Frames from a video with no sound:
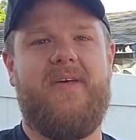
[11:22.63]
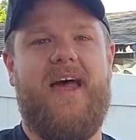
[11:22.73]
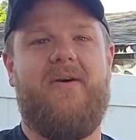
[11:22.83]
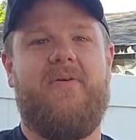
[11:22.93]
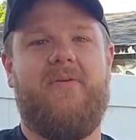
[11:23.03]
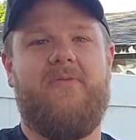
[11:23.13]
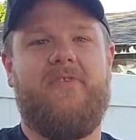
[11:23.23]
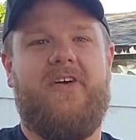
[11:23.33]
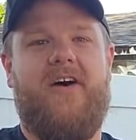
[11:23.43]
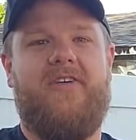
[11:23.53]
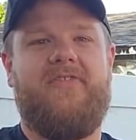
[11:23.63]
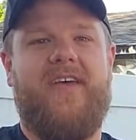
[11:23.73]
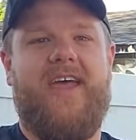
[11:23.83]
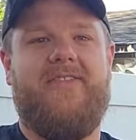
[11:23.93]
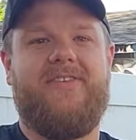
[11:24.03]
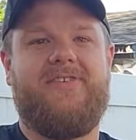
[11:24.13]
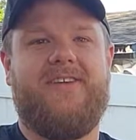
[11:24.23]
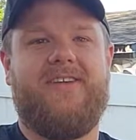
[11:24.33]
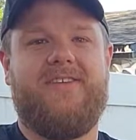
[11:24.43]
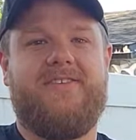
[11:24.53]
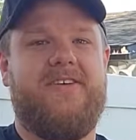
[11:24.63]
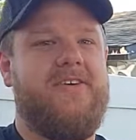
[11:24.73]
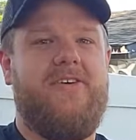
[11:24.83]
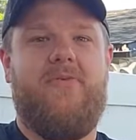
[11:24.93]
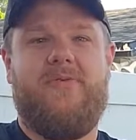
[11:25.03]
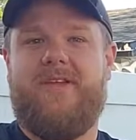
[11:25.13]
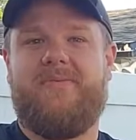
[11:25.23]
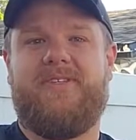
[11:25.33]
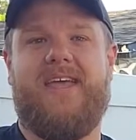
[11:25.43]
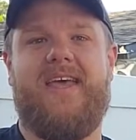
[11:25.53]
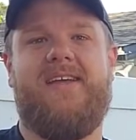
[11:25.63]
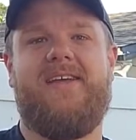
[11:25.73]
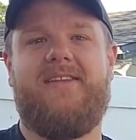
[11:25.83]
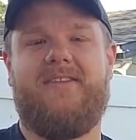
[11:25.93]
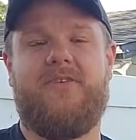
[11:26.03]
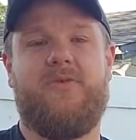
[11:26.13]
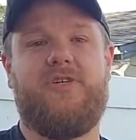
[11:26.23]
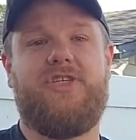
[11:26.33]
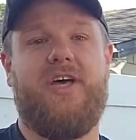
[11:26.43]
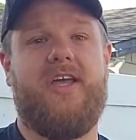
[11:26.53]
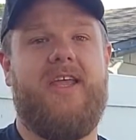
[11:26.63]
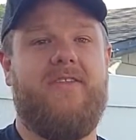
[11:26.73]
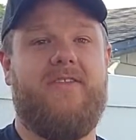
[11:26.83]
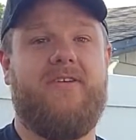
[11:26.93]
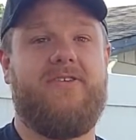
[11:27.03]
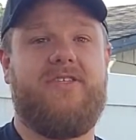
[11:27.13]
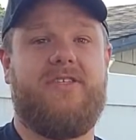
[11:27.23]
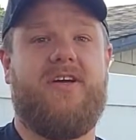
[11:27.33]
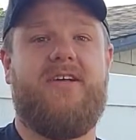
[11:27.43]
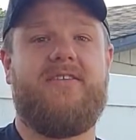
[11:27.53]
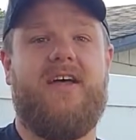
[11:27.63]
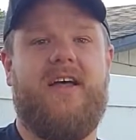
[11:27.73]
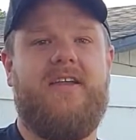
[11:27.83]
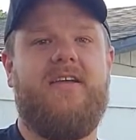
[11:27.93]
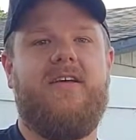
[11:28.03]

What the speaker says: The hour was off and the chickens weren't able to get in, the door shut, and then they're just stuck outside.